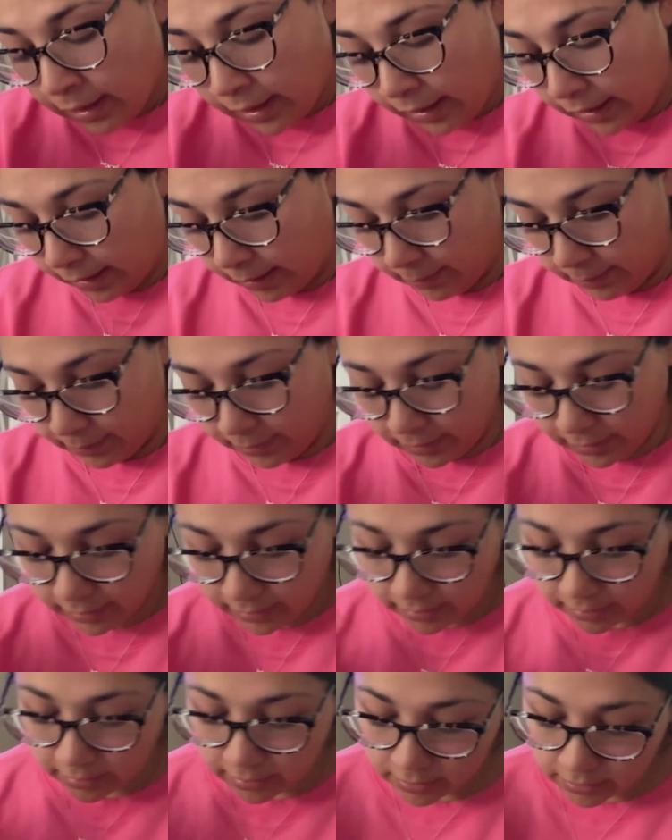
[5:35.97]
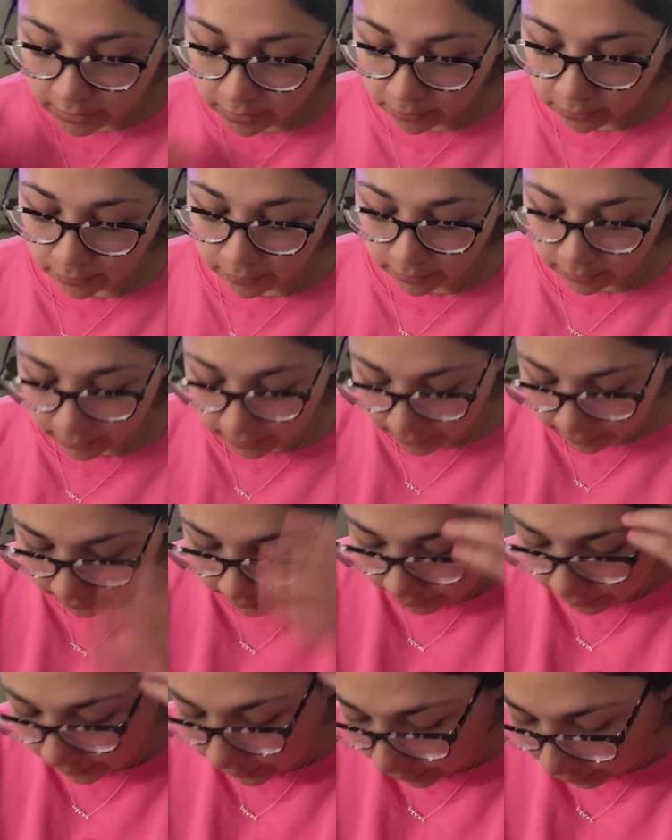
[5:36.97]
Um, so
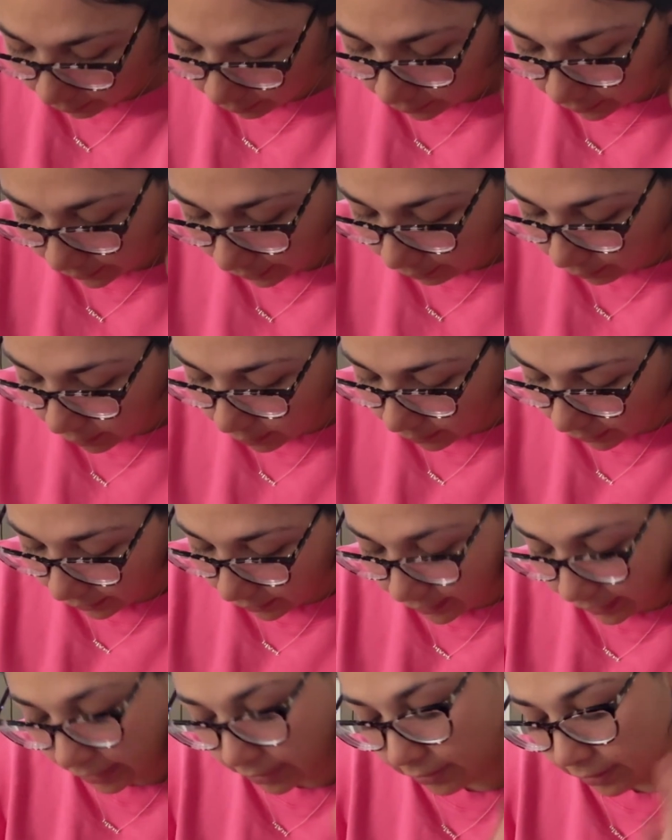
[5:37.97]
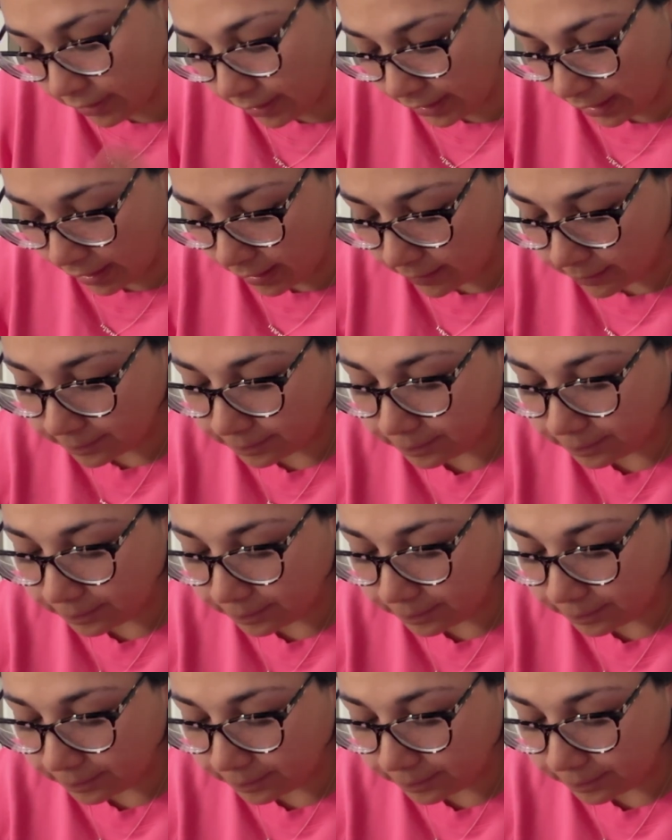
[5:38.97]
that was my take on that.